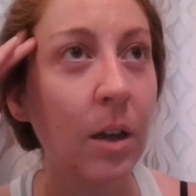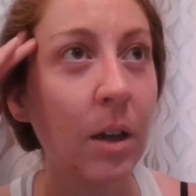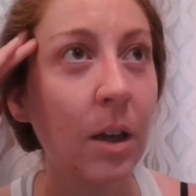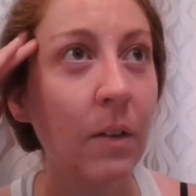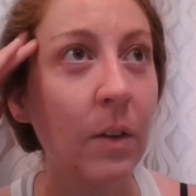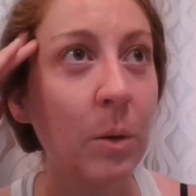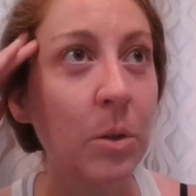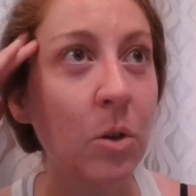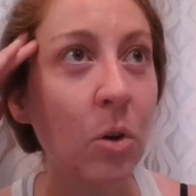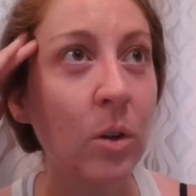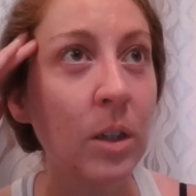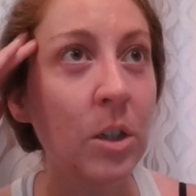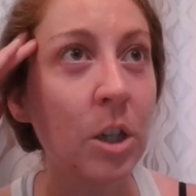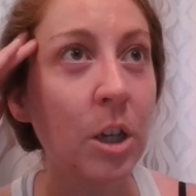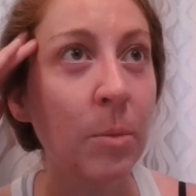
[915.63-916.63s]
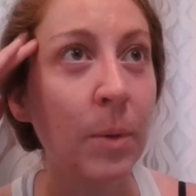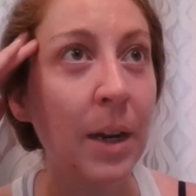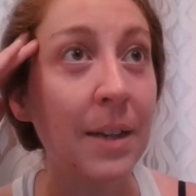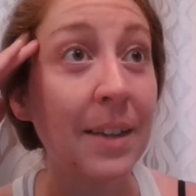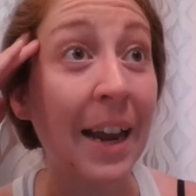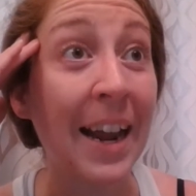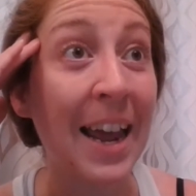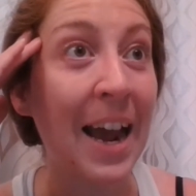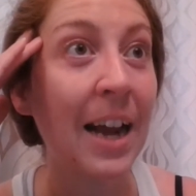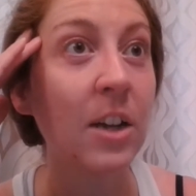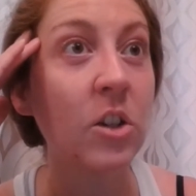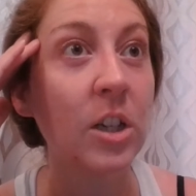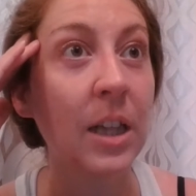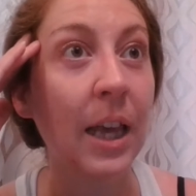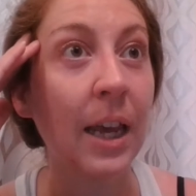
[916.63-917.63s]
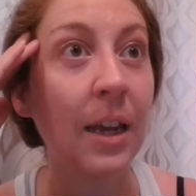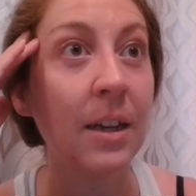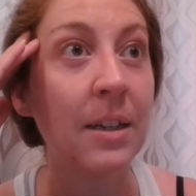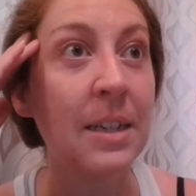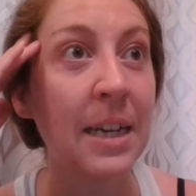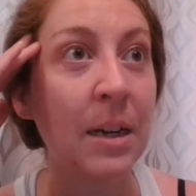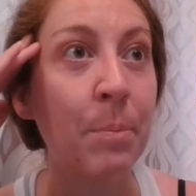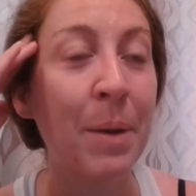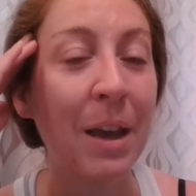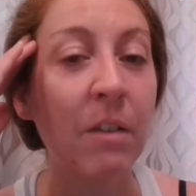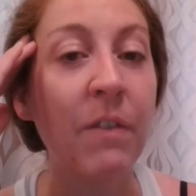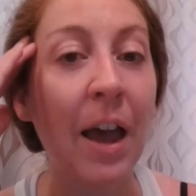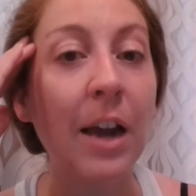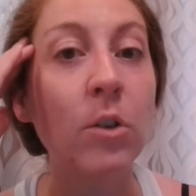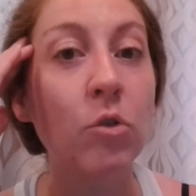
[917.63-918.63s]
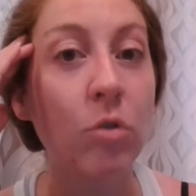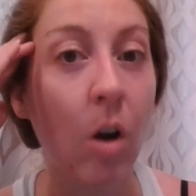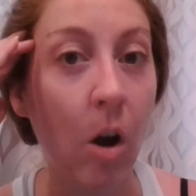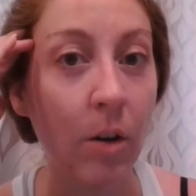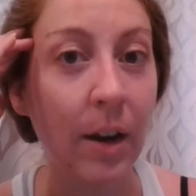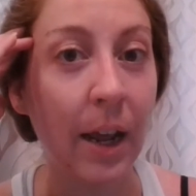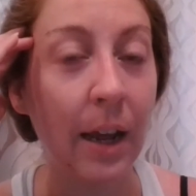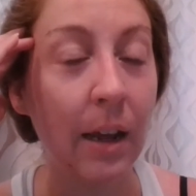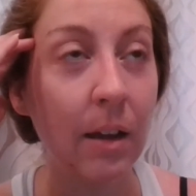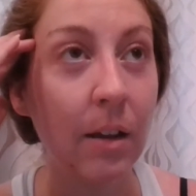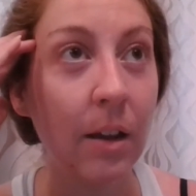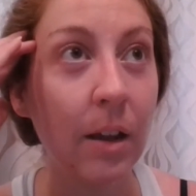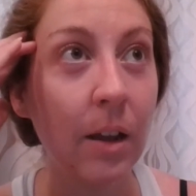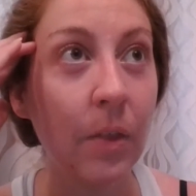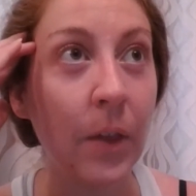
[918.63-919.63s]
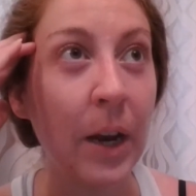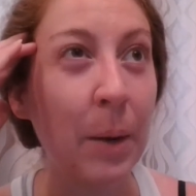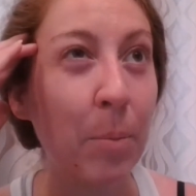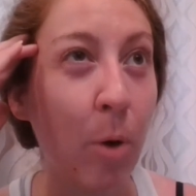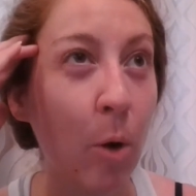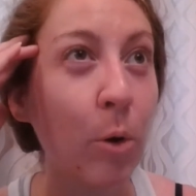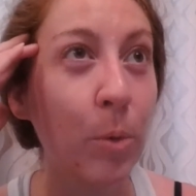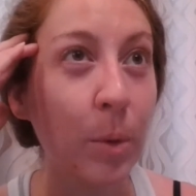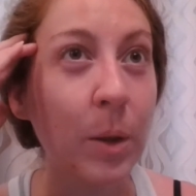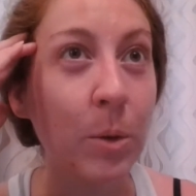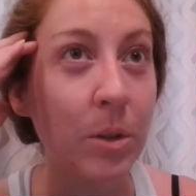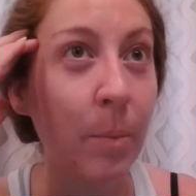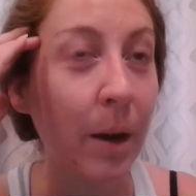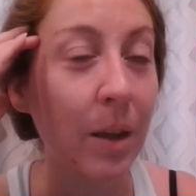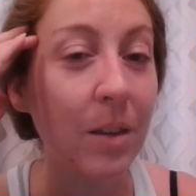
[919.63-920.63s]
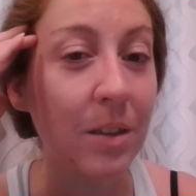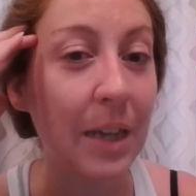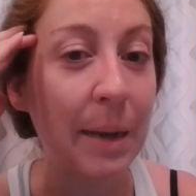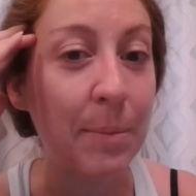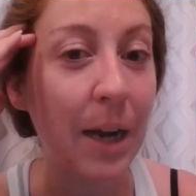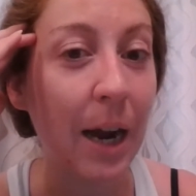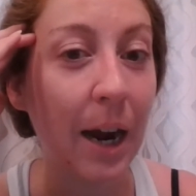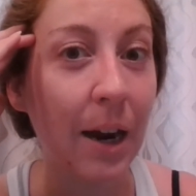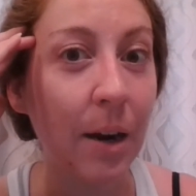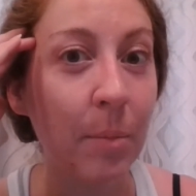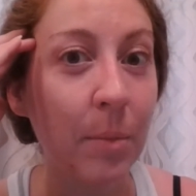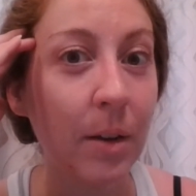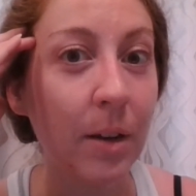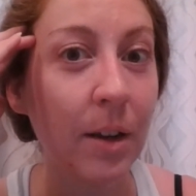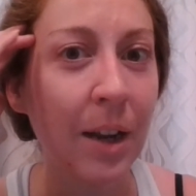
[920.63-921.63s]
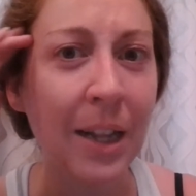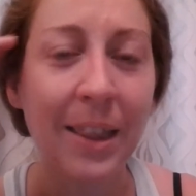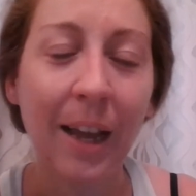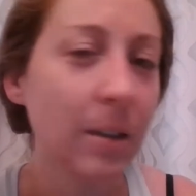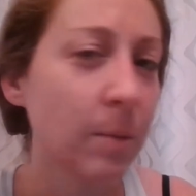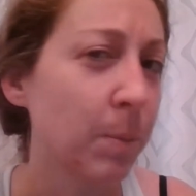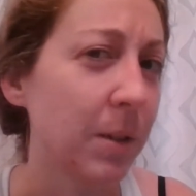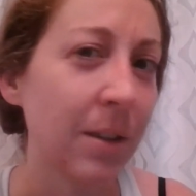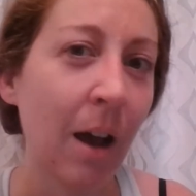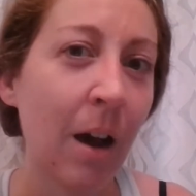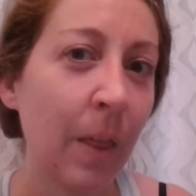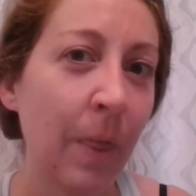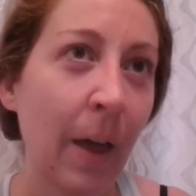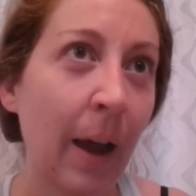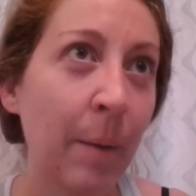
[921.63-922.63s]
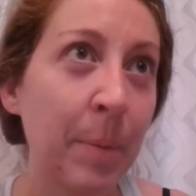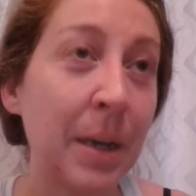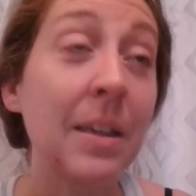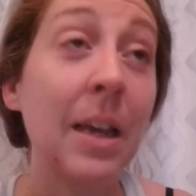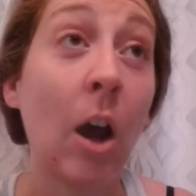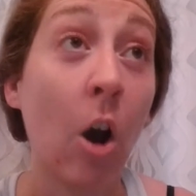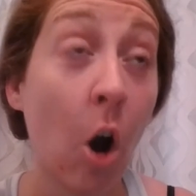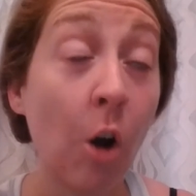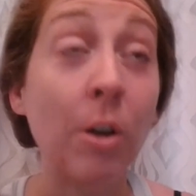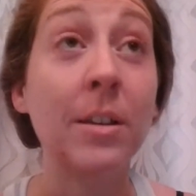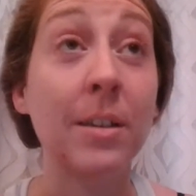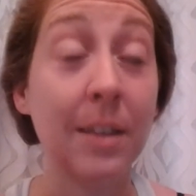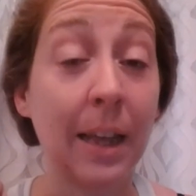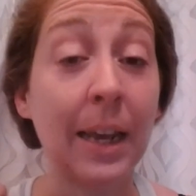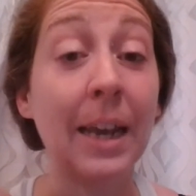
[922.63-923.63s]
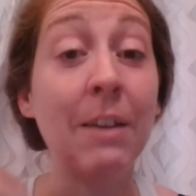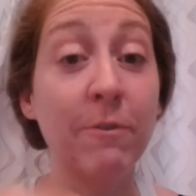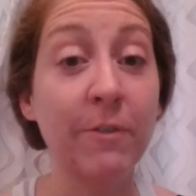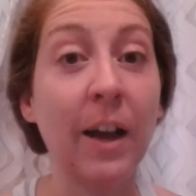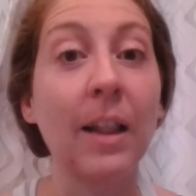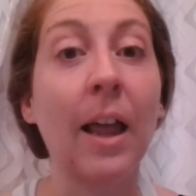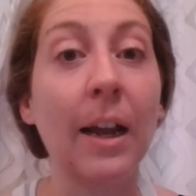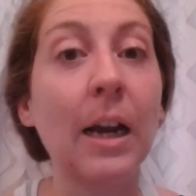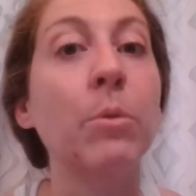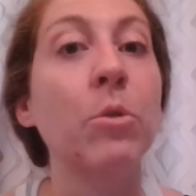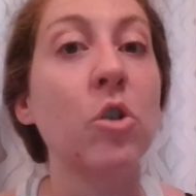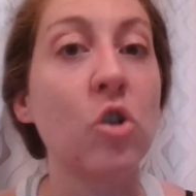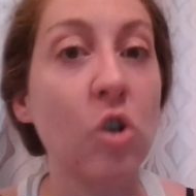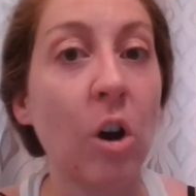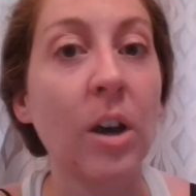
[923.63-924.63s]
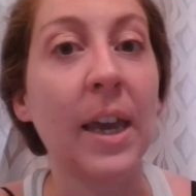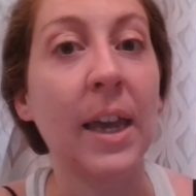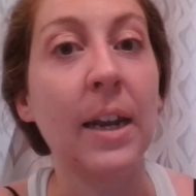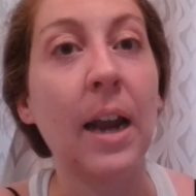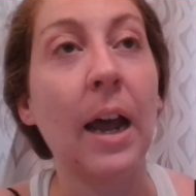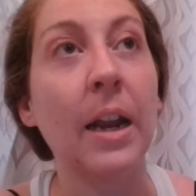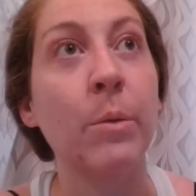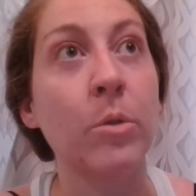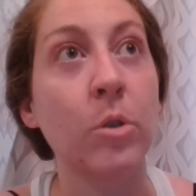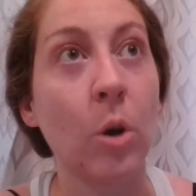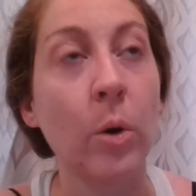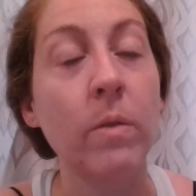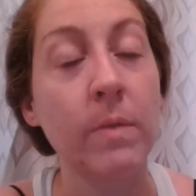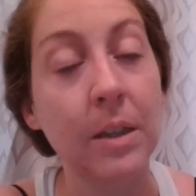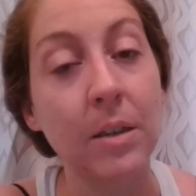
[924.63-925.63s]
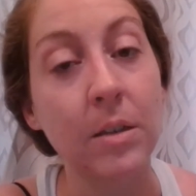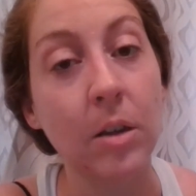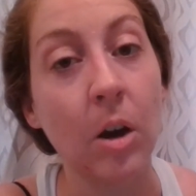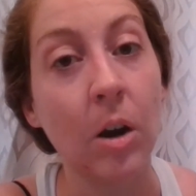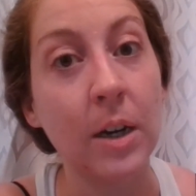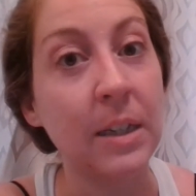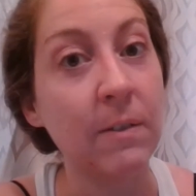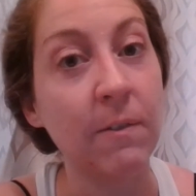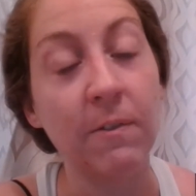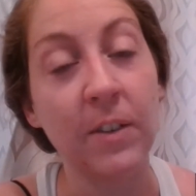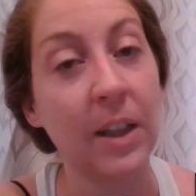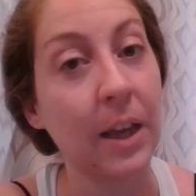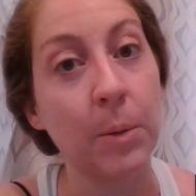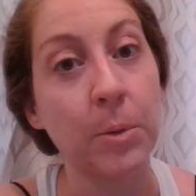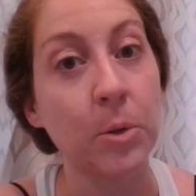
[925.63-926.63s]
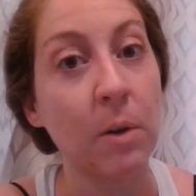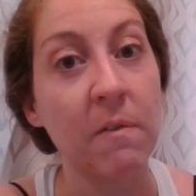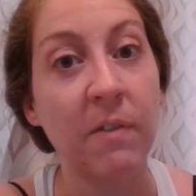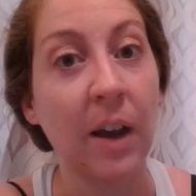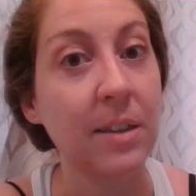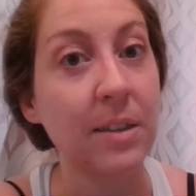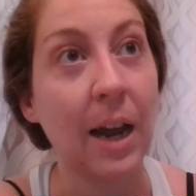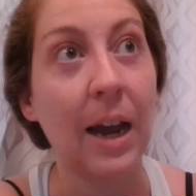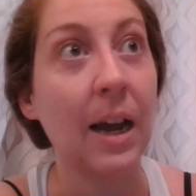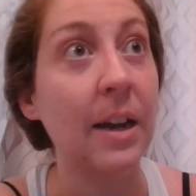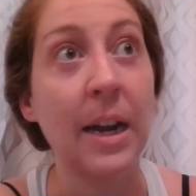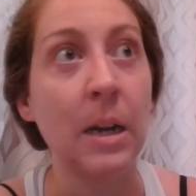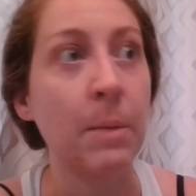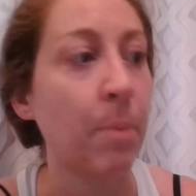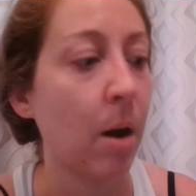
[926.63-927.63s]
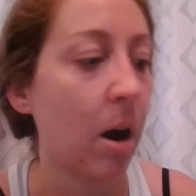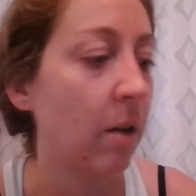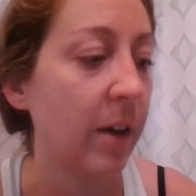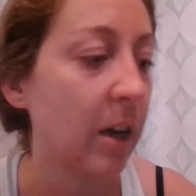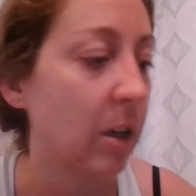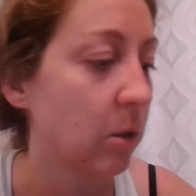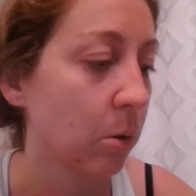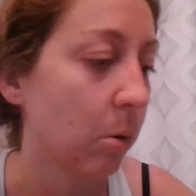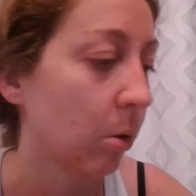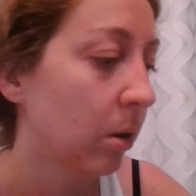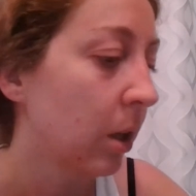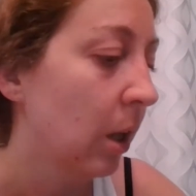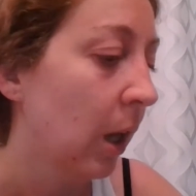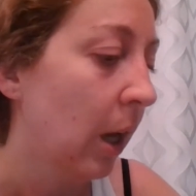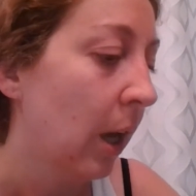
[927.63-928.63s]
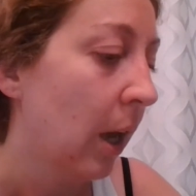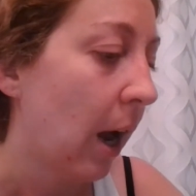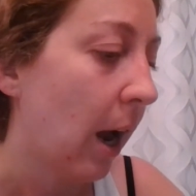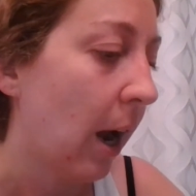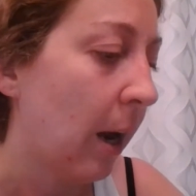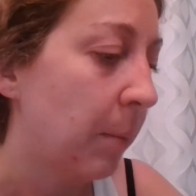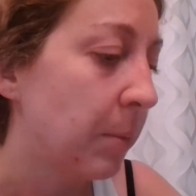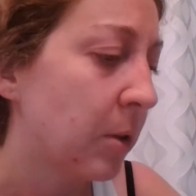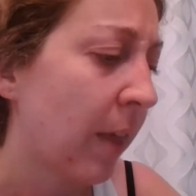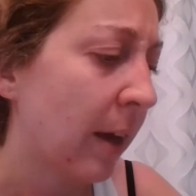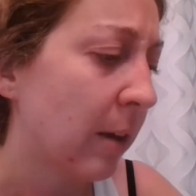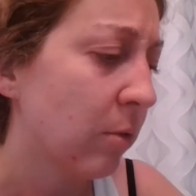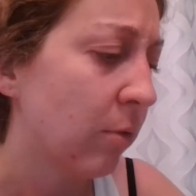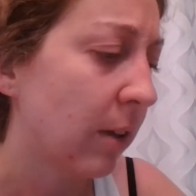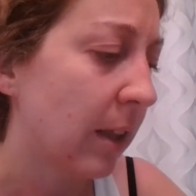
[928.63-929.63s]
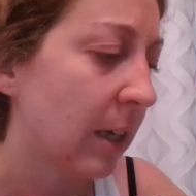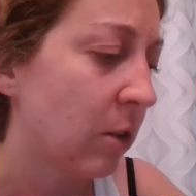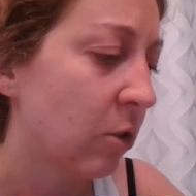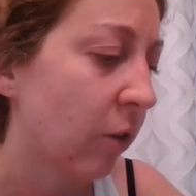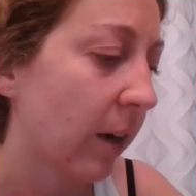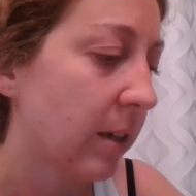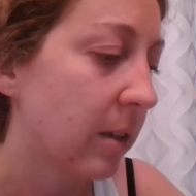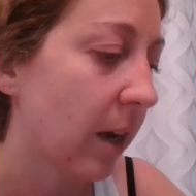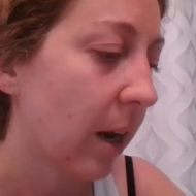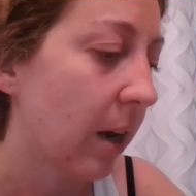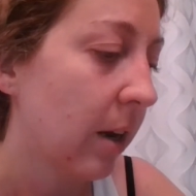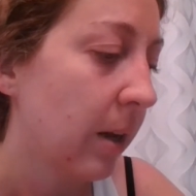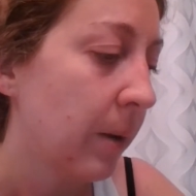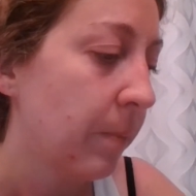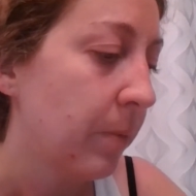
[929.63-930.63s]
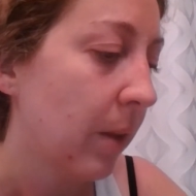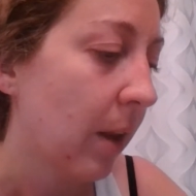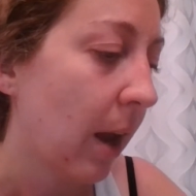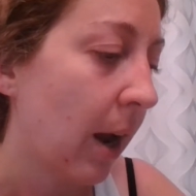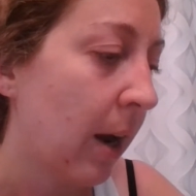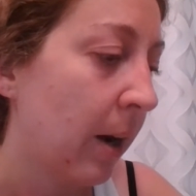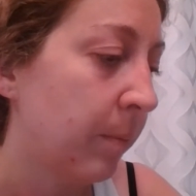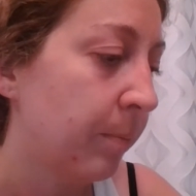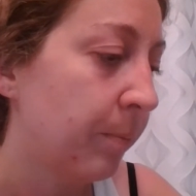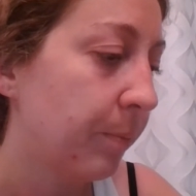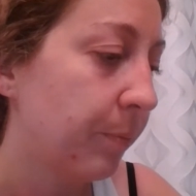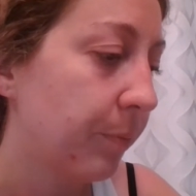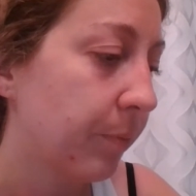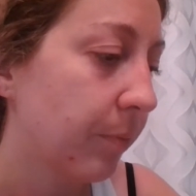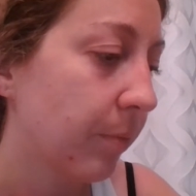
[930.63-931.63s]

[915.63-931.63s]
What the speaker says: minutes and I actually did a bit of extra on it, then it probably was about the same time. That's bizarre, that, because it honestly, it felt like I was jogging and I was going really slow. It didn't feel like I was going fast at any part of it at all. So that's really interesting. Um,